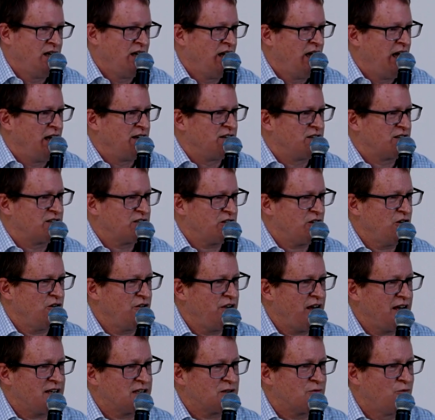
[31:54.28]
And so
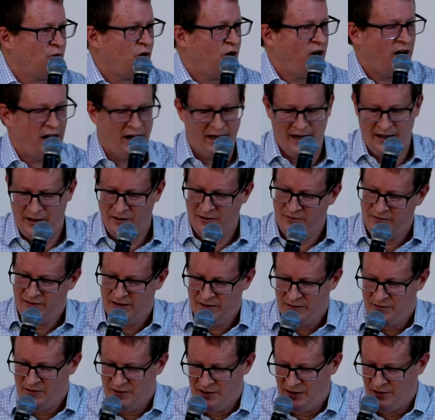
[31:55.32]
that's why,
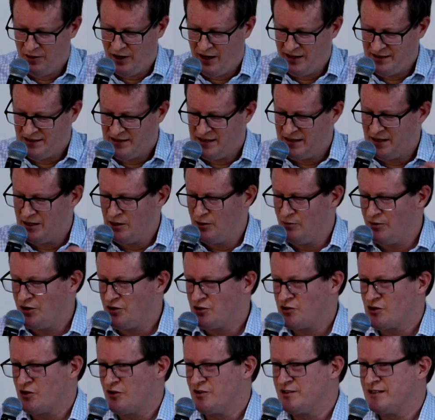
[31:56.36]
you know, I deliberately
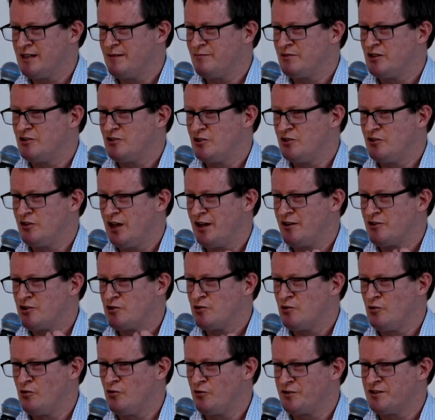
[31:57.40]
chose them to do that
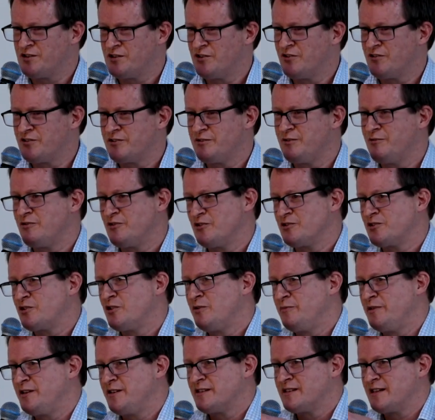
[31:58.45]
talk, because it's not something we just
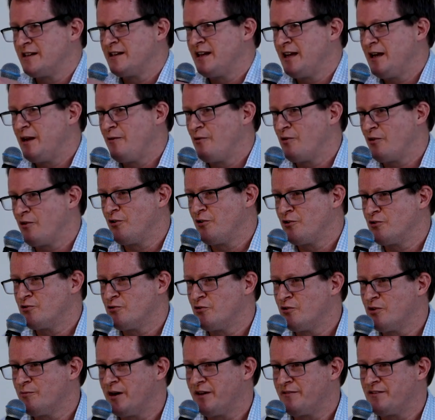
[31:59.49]
come in saying, hey, we're to
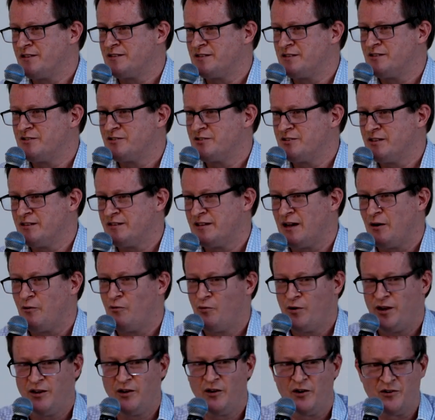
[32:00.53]
talk about this. It's something that
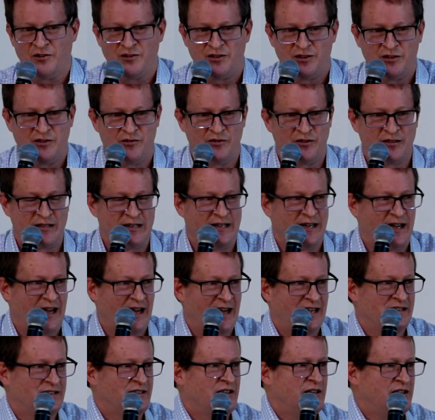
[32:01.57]
we are seriously,
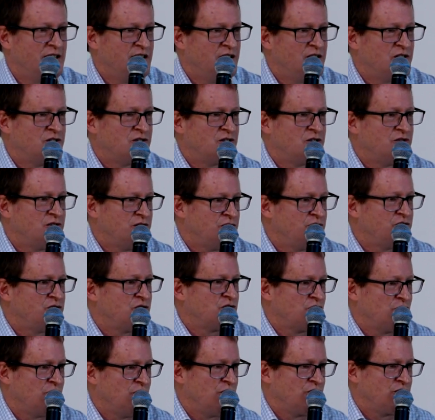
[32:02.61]
as the leaders of this
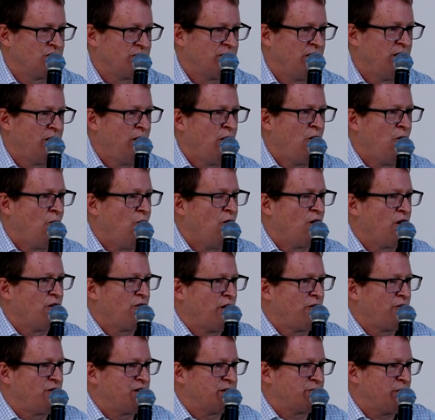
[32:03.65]
church, one of
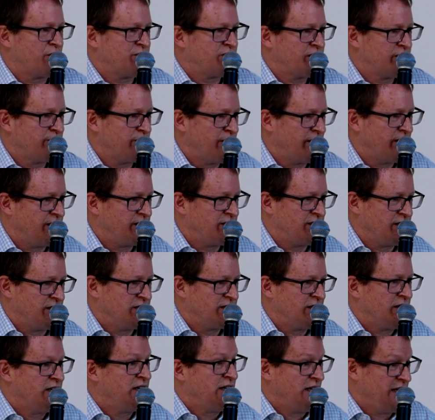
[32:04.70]
our
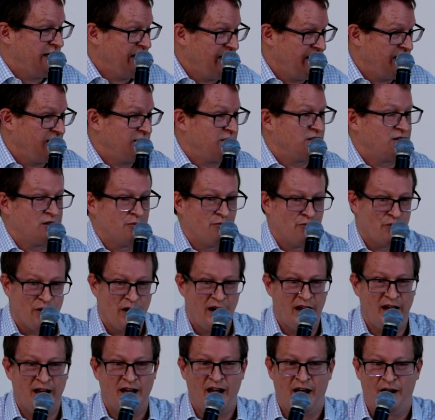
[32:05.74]
responsibilities is to
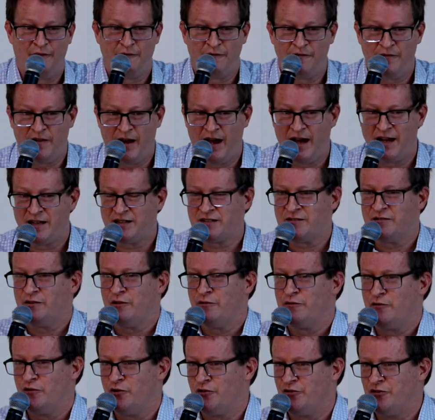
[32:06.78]
pray and fast
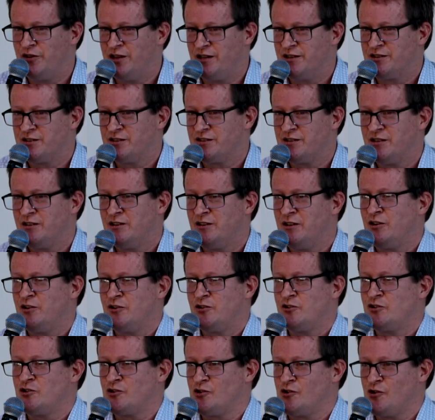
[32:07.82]
for this
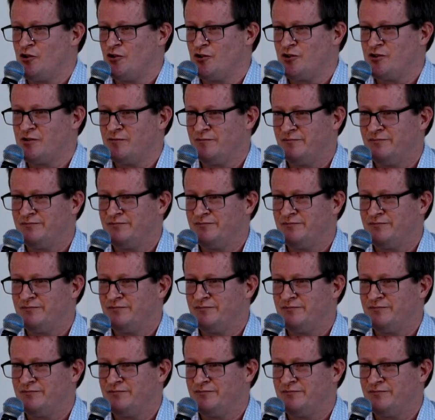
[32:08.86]
church.